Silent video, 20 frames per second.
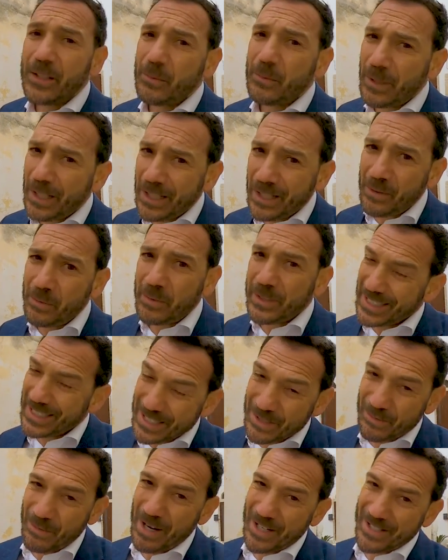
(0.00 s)
Well, we
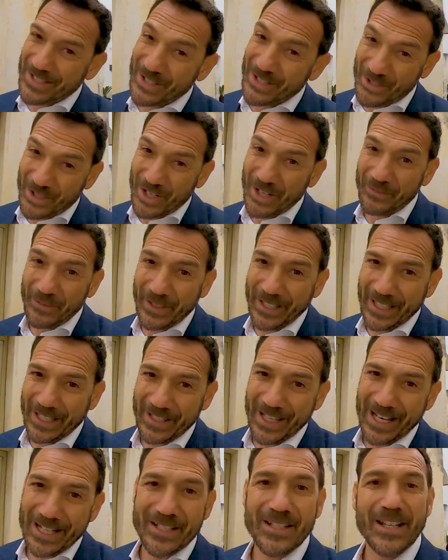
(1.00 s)
need to ask the surveyor
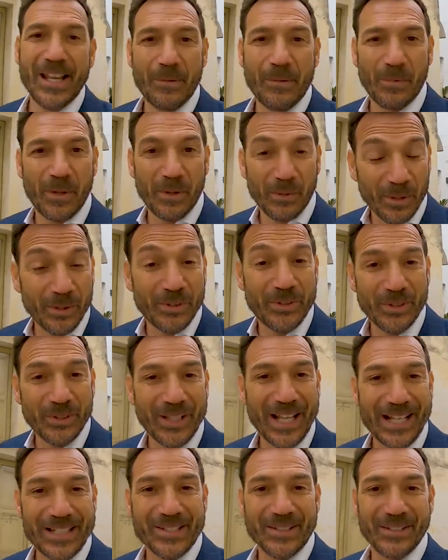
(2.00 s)
that, and we will do
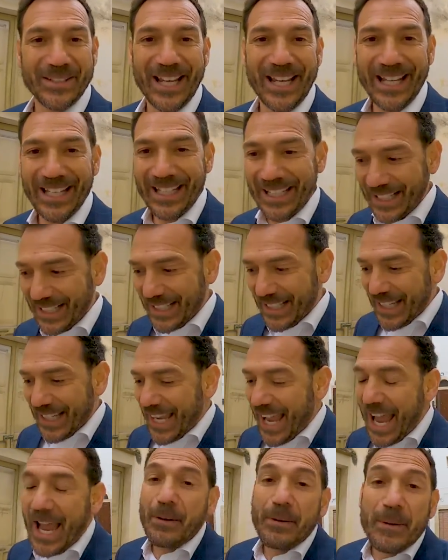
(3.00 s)
that today.
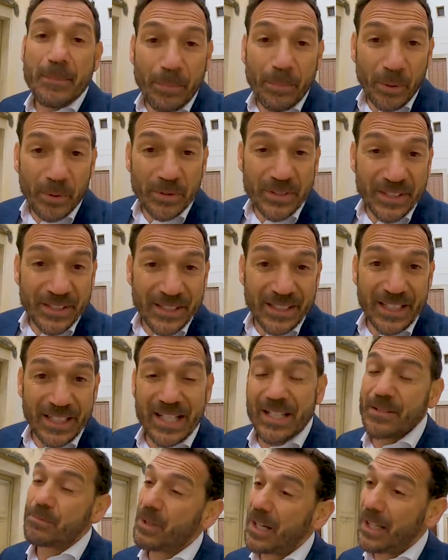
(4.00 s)
How important it
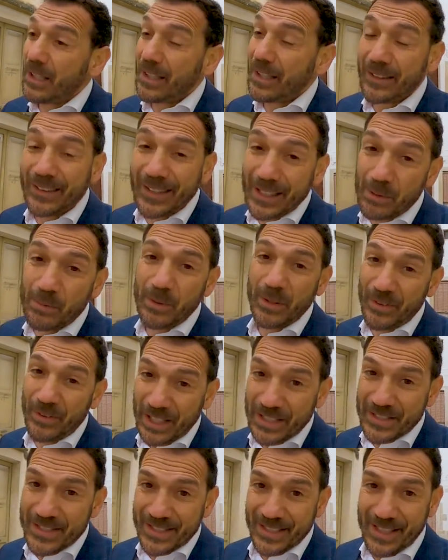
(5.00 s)
is? Well, I think we've
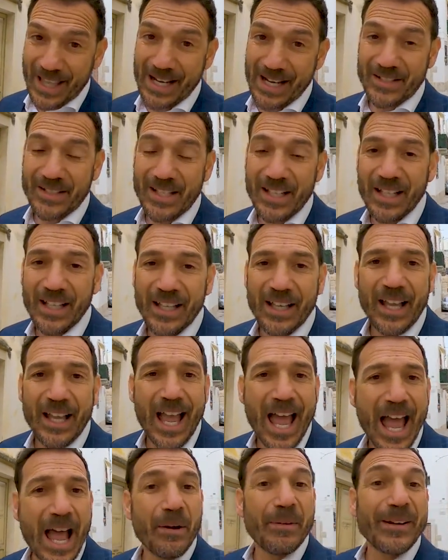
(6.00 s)
answered that.
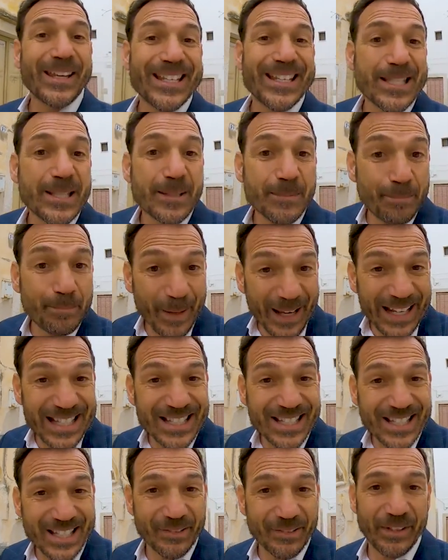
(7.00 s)
How
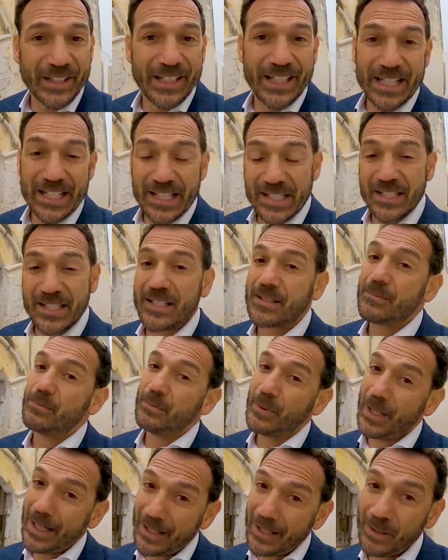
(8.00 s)
expensive it is?
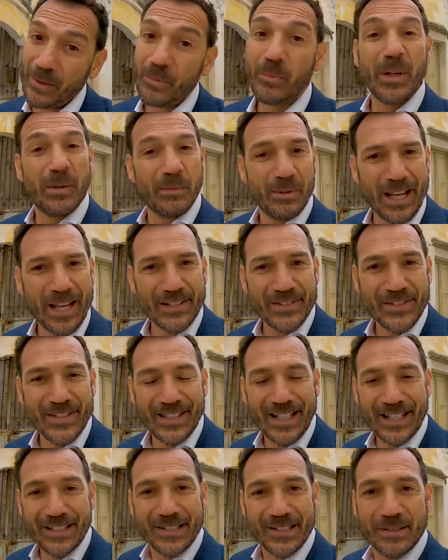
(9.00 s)
Well, we will answer
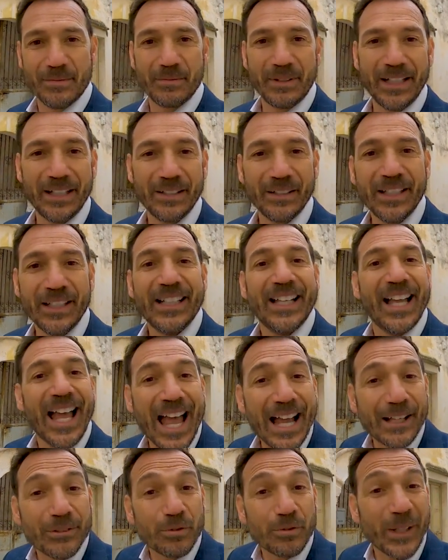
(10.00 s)
that as well.
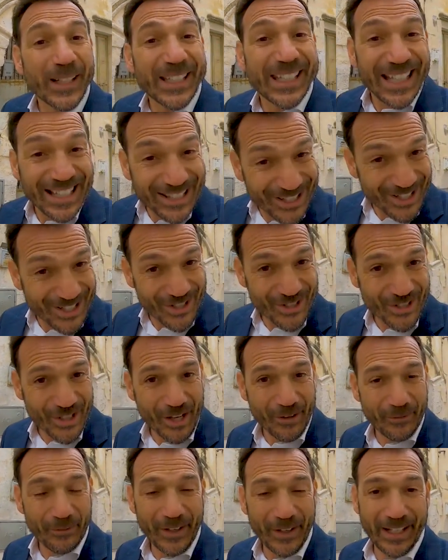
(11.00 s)
How do I get a
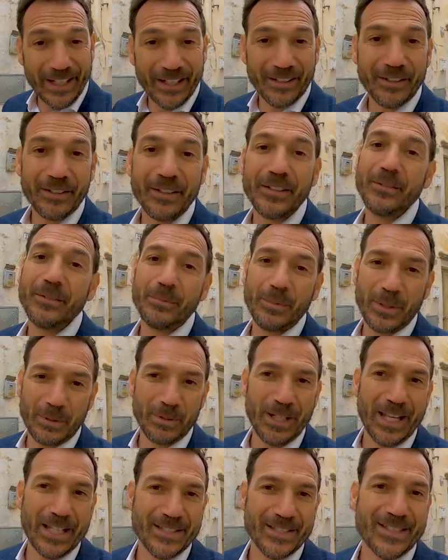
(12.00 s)
surveyor? We
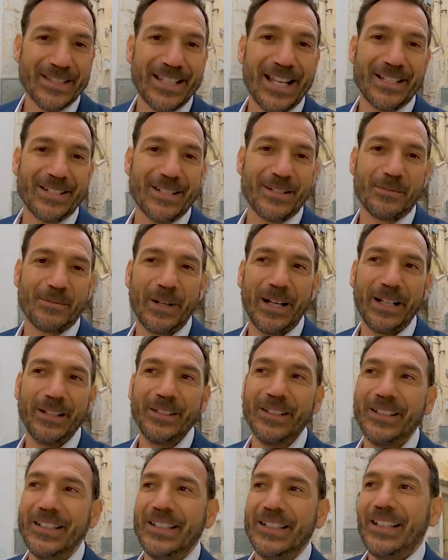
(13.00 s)
will answer that as well.
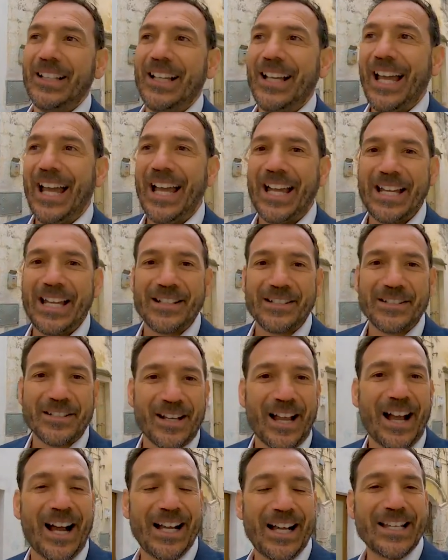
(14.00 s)
And
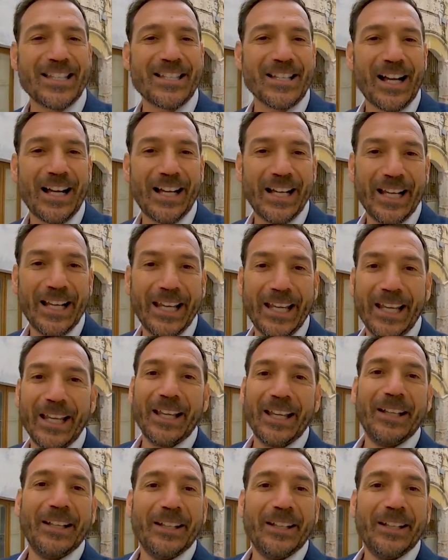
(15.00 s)
as I